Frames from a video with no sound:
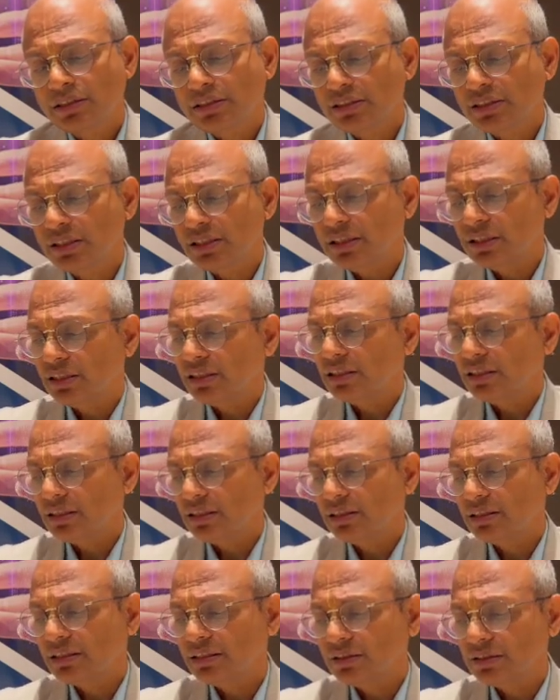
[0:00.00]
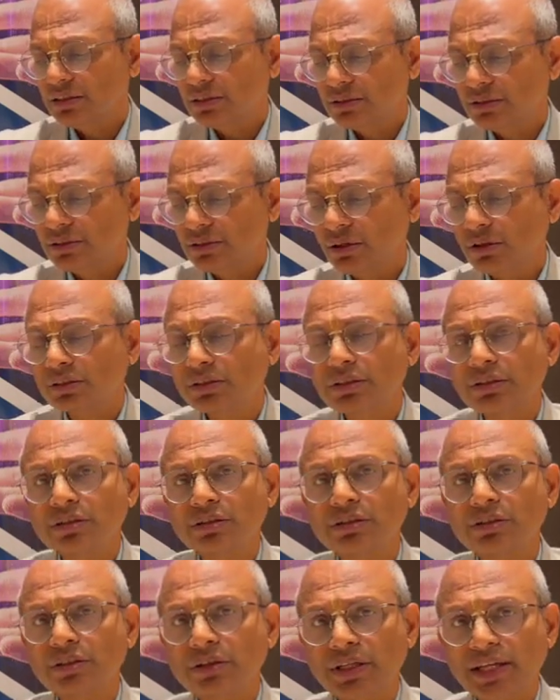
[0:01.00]
the
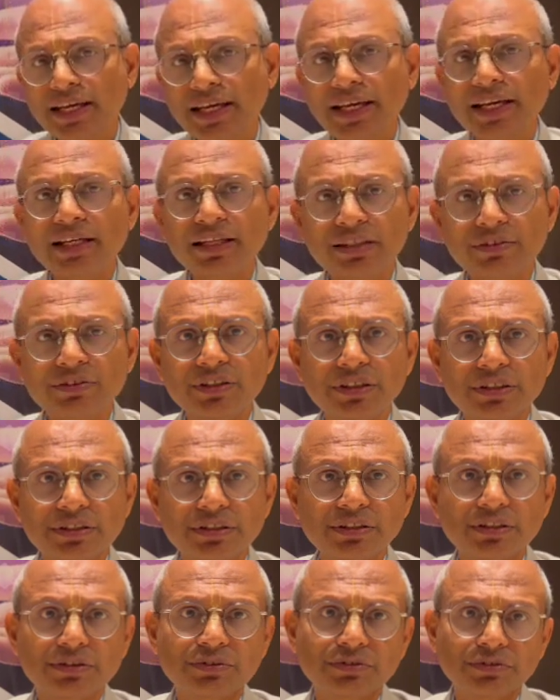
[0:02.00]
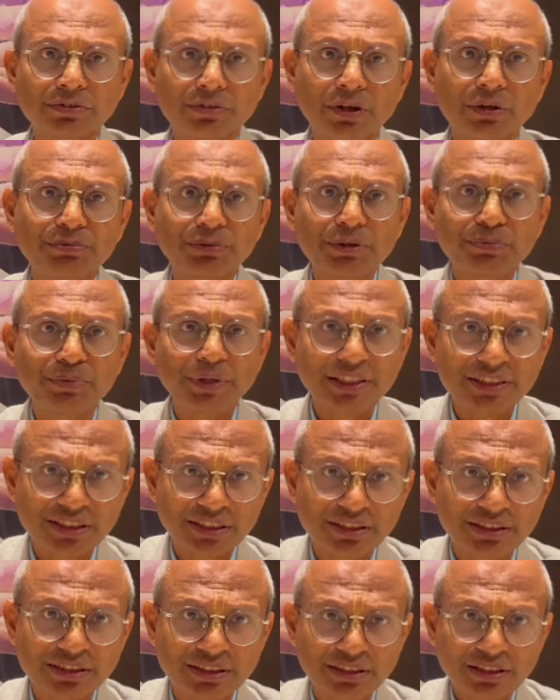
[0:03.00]
doctors or caregivers from the
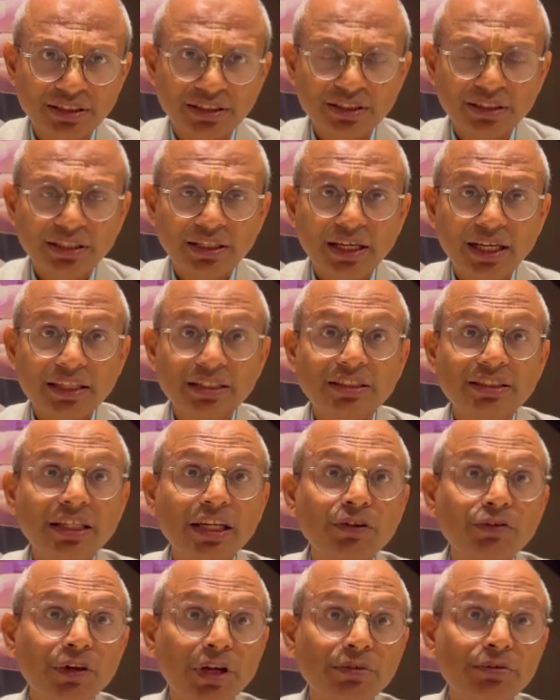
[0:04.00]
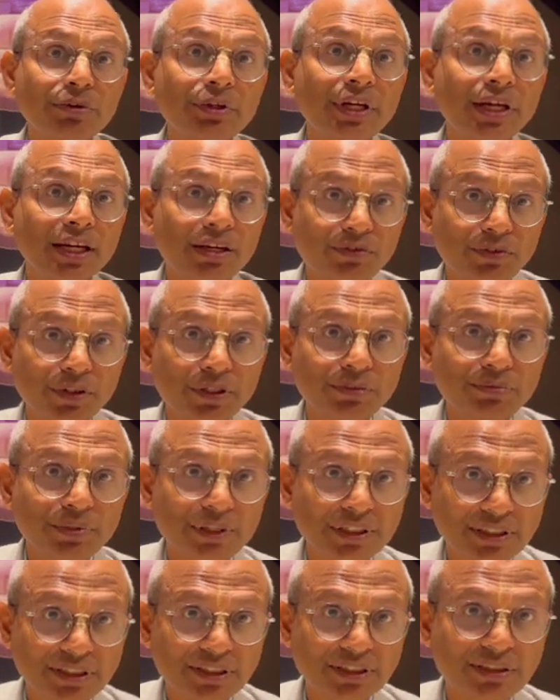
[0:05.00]
patient, and still we have to care for the
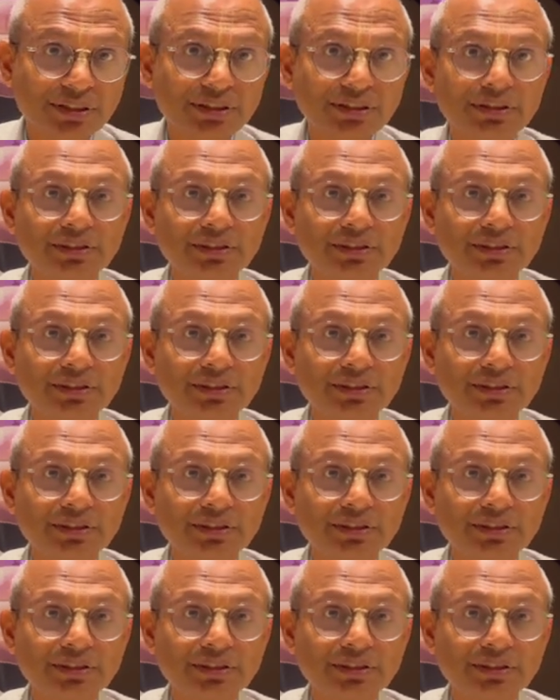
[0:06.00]
patient.